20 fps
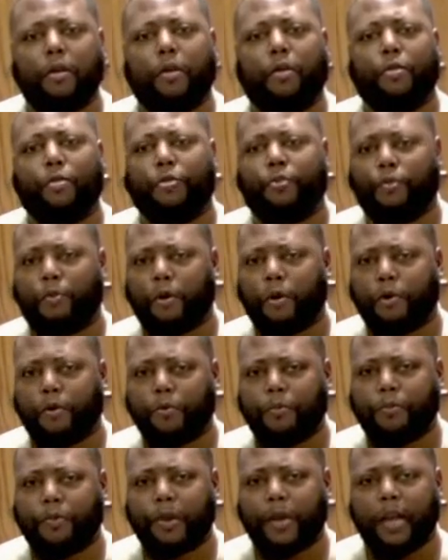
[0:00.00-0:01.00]
thrown
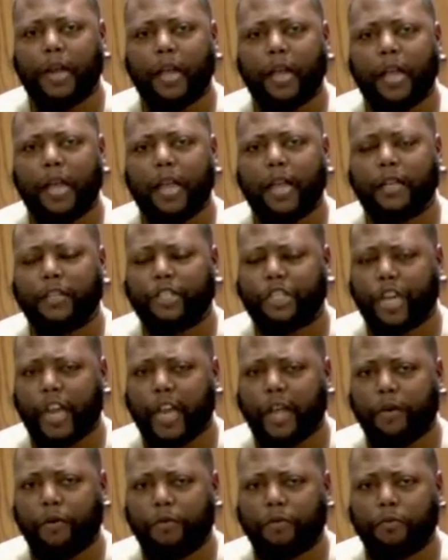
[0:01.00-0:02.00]
in jail,
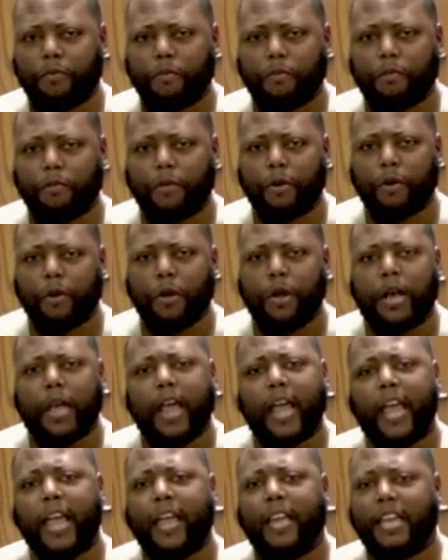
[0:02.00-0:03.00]

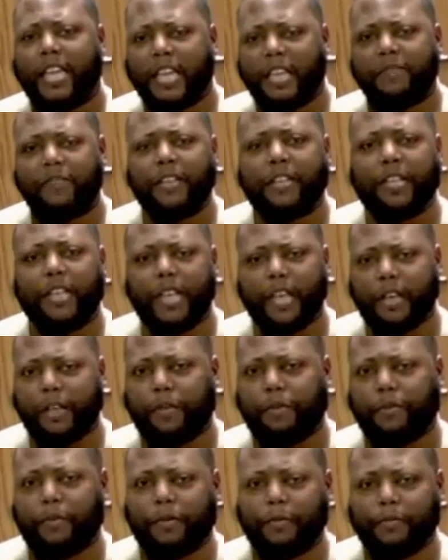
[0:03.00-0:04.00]
and even killed.
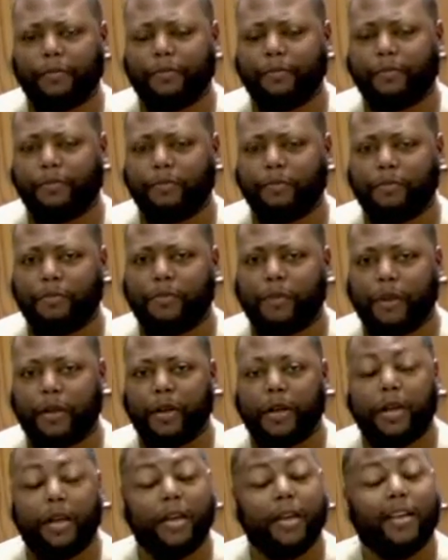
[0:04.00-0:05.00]

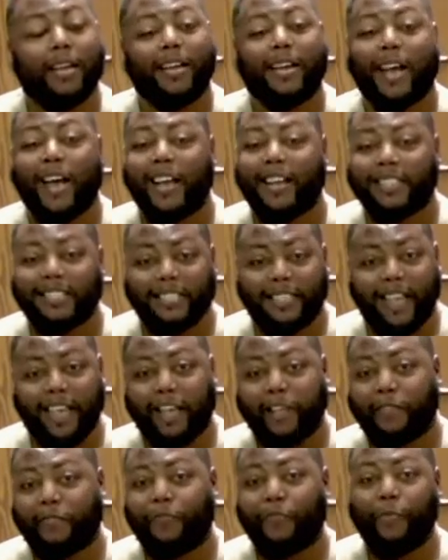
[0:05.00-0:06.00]
Kind of sounds
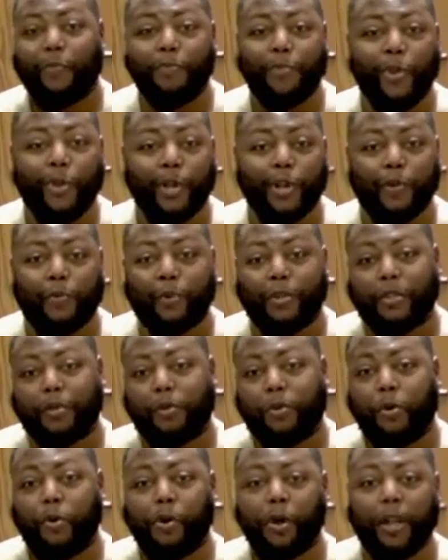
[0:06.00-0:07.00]
familiar with the
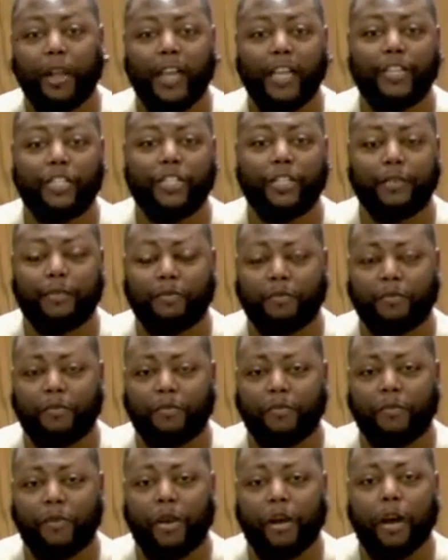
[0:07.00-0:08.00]
correlation
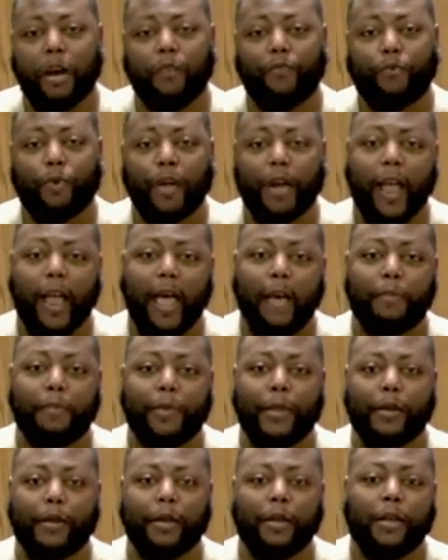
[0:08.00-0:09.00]
of what happened
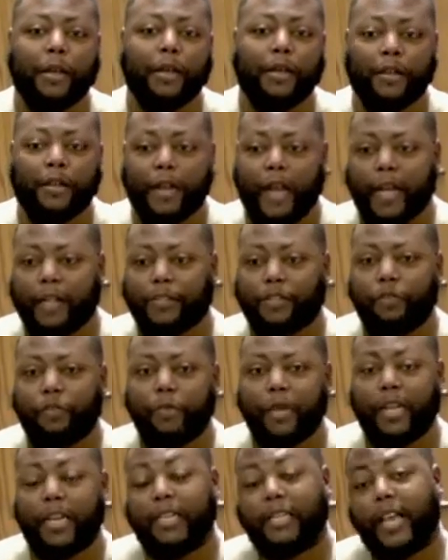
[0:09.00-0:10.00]
not too
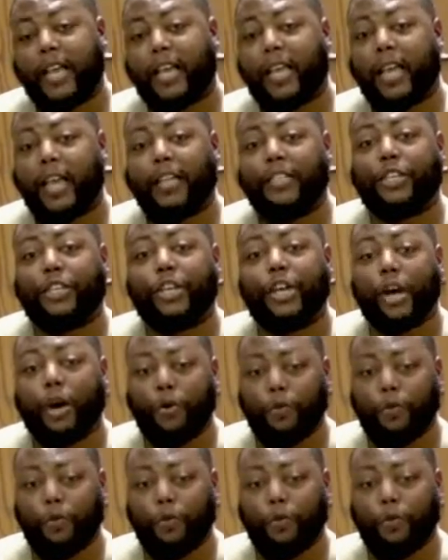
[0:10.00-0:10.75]
many decades ago.